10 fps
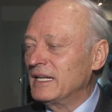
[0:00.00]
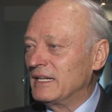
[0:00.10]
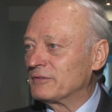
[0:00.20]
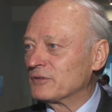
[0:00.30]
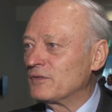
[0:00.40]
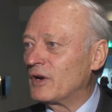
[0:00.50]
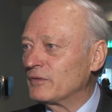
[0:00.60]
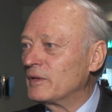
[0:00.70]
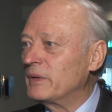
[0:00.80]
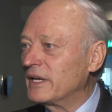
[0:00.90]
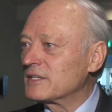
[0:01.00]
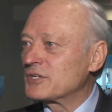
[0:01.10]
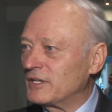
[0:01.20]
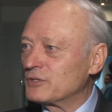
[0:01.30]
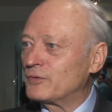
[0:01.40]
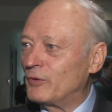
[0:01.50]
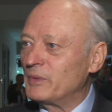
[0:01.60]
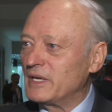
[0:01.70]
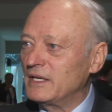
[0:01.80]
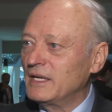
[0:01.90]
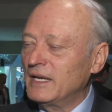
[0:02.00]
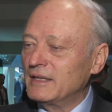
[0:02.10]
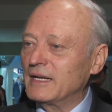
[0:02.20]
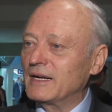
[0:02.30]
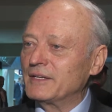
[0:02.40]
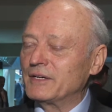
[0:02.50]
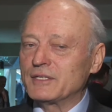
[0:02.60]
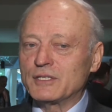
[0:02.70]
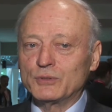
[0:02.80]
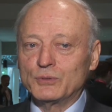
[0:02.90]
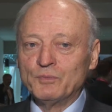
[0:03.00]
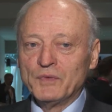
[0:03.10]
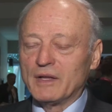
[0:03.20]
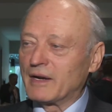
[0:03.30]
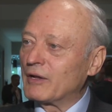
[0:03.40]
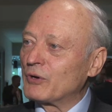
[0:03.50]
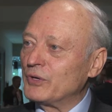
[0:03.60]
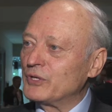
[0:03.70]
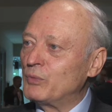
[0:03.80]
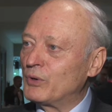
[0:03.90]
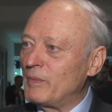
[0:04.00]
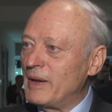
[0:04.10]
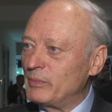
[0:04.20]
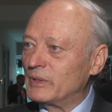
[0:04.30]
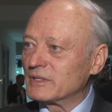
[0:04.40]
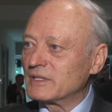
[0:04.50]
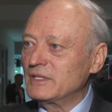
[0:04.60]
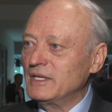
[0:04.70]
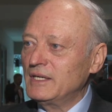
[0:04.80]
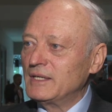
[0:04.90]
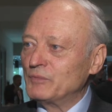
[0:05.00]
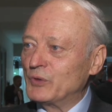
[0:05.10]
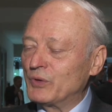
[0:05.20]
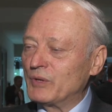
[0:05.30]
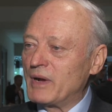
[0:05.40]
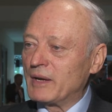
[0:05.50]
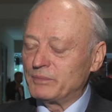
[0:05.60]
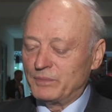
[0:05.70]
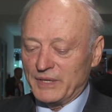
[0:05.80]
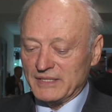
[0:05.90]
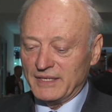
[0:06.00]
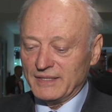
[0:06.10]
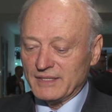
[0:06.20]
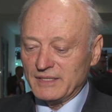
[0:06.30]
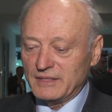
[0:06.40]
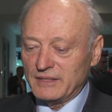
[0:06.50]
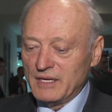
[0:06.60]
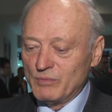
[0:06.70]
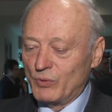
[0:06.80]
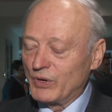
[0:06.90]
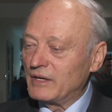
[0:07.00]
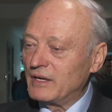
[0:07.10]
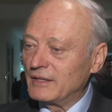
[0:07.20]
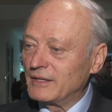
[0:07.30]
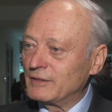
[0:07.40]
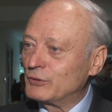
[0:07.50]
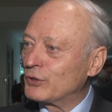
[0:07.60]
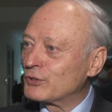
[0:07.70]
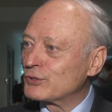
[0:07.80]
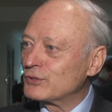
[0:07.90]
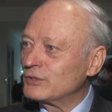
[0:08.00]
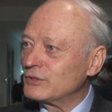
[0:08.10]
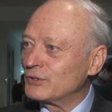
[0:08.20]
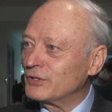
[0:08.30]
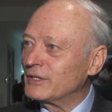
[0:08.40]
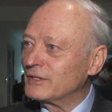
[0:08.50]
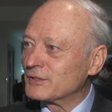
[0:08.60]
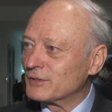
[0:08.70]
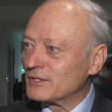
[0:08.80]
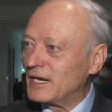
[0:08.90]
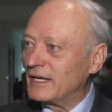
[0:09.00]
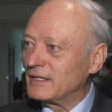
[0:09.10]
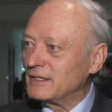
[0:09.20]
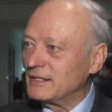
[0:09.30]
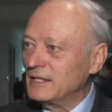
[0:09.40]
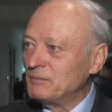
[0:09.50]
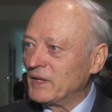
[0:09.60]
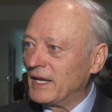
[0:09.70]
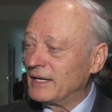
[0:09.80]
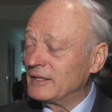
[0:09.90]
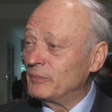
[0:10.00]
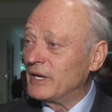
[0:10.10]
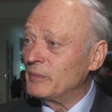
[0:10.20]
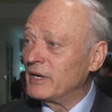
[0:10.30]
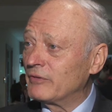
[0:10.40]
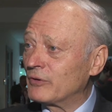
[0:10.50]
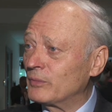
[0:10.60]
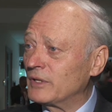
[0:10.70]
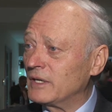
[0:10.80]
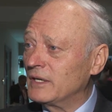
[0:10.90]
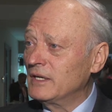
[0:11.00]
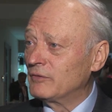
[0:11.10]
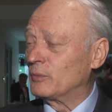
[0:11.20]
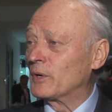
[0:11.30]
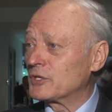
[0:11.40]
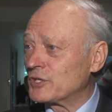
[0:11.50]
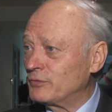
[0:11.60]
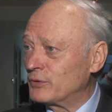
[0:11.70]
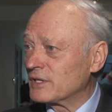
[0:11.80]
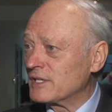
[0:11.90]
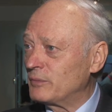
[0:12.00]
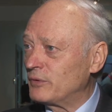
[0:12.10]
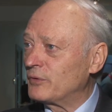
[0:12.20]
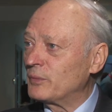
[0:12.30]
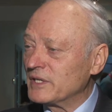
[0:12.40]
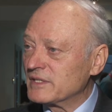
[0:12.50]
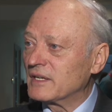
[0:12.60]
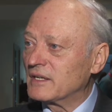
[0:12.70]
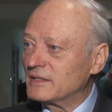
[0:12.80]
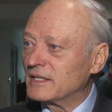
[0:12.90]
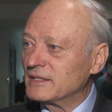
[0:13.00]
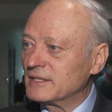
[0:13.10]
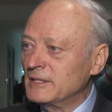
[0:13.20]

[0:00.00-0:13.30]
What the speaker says: That was one of the biggest challenges for me. The other is to recruit more members. During my presidency, more than 100 Turks joined the society, and many from Russia, for example, from Eastern countries.